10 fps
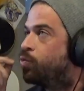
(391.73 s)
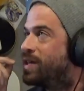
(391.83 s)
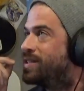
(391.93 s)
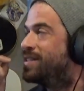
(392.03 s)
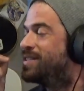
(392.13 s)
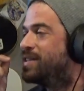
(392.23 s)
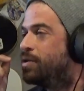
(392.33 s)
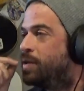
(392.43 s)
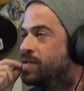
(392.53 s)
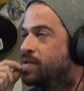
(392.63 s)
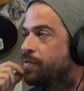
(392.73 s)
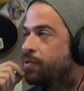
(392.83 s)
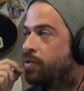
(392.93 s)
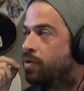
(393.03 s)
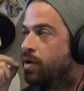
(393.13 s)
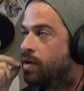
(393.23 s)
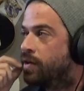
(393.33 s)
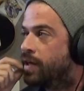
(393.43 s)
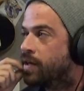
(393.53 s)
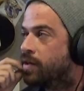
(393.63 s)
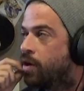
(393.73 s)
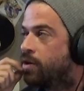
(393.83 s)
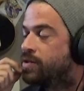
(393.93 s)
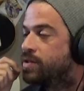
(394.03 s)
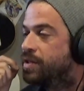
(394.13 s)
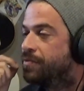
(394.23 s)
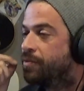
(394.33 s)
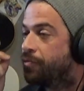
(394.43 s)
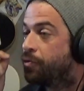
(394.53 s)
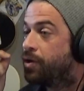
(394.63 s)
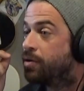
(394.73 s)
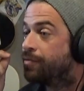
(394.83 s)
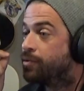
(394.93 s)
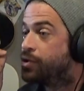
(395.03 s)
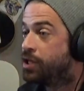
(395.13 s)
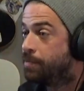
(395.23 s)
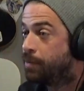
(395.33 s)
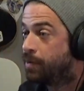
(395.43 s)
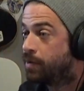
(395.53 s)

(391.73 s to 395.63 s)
residency, you mean so for like artists to live for free or for cheap?